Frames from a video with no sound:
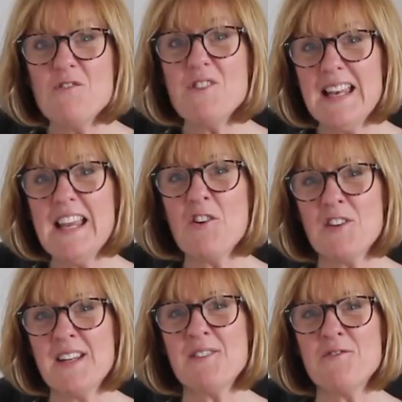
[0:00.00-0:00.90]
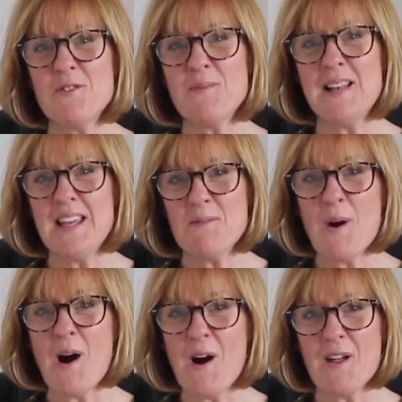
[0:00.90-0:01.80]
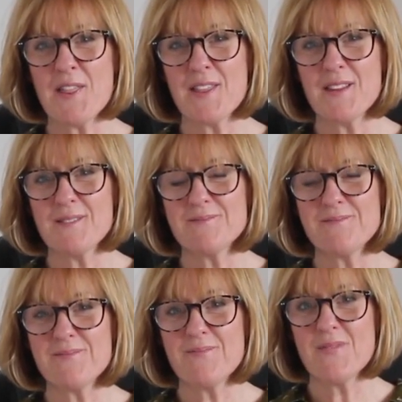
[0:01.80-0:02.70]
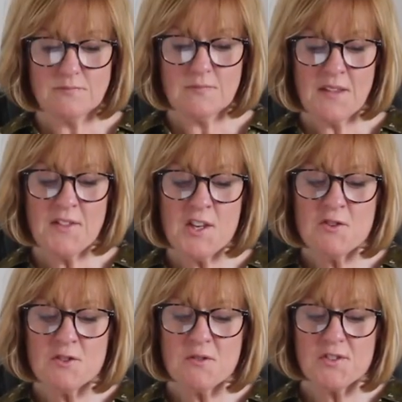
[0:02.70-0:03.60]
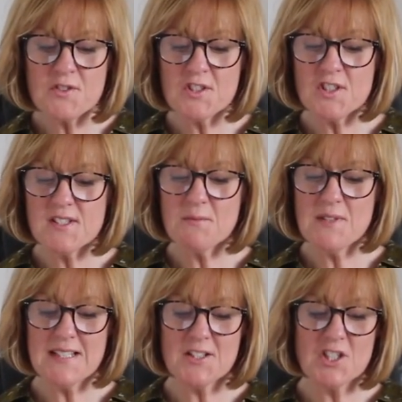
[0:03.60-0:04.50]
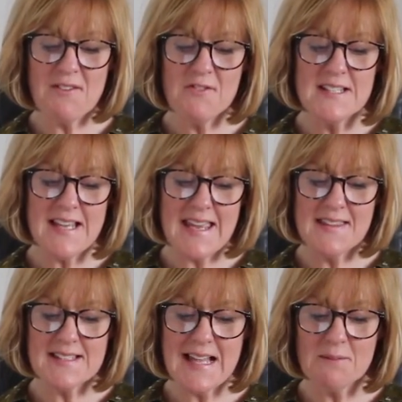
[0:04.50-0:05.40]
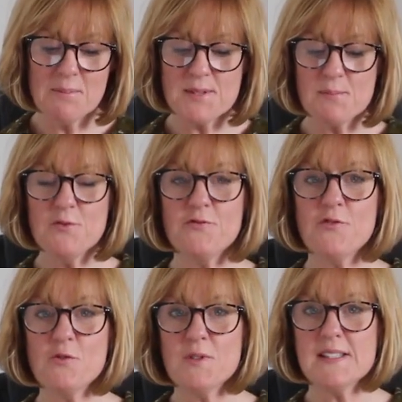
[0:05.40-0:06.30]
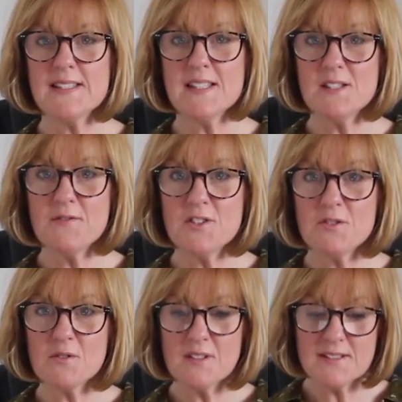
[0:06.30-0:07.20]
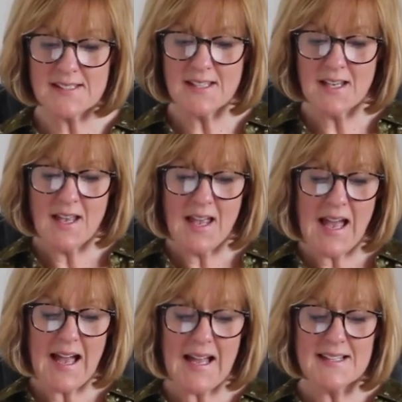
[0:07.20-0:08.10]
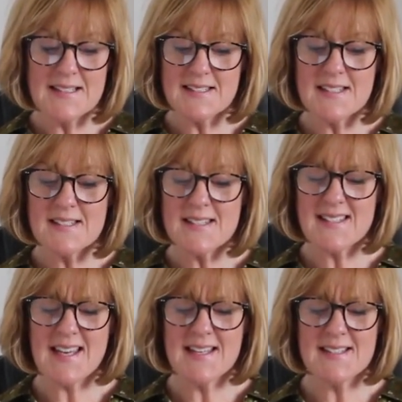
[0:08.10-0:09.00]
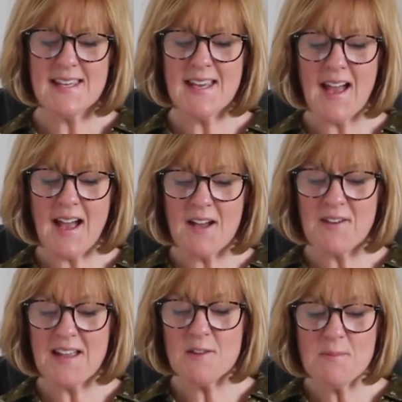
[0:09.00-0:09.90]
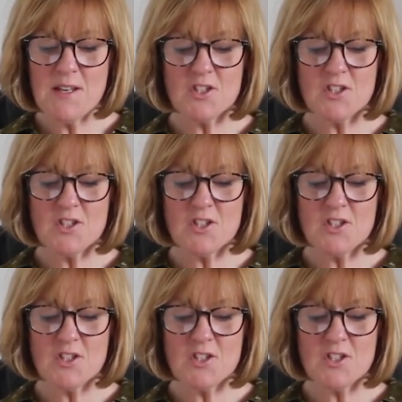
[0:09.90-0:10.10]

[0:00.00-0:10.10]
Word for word: really on an unfamiliar path. The usual structures that we touch every day that help us move forward as individuals and as a society have either been